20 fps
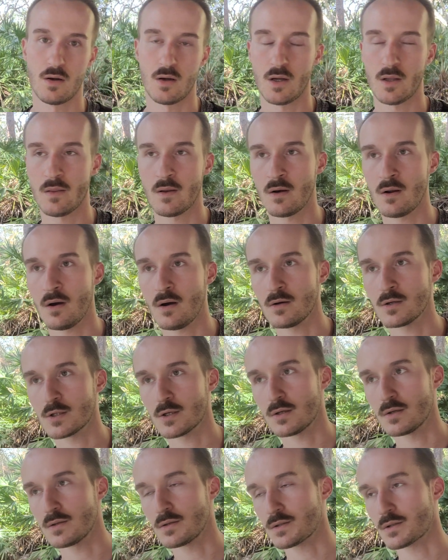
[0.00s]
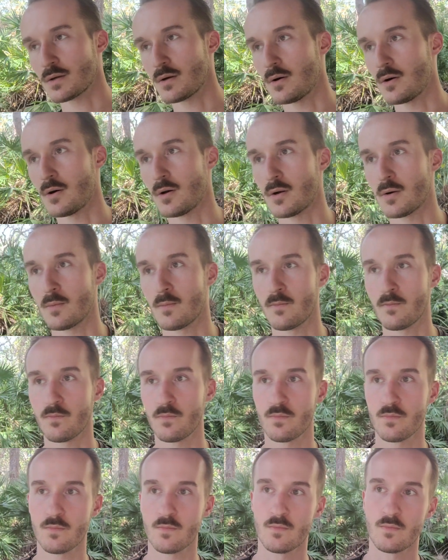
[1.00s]
And the nausea is gone,
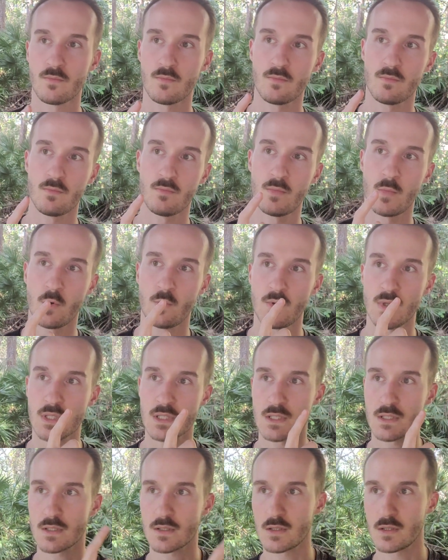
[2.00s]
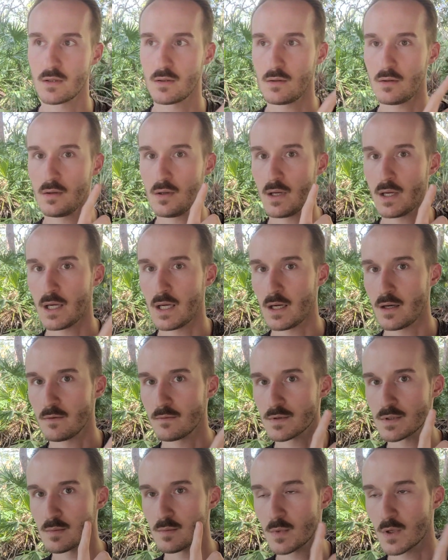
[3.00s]
but we still
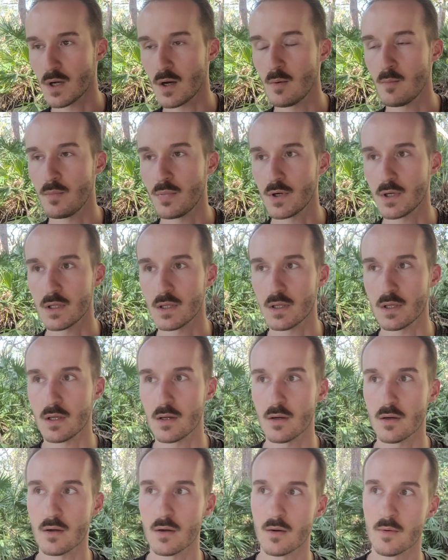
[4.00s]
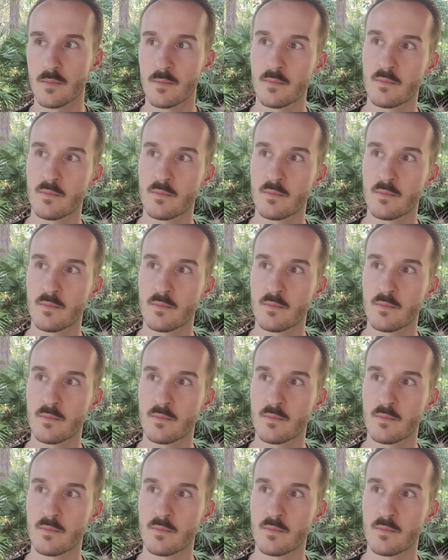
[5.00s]
have some company here.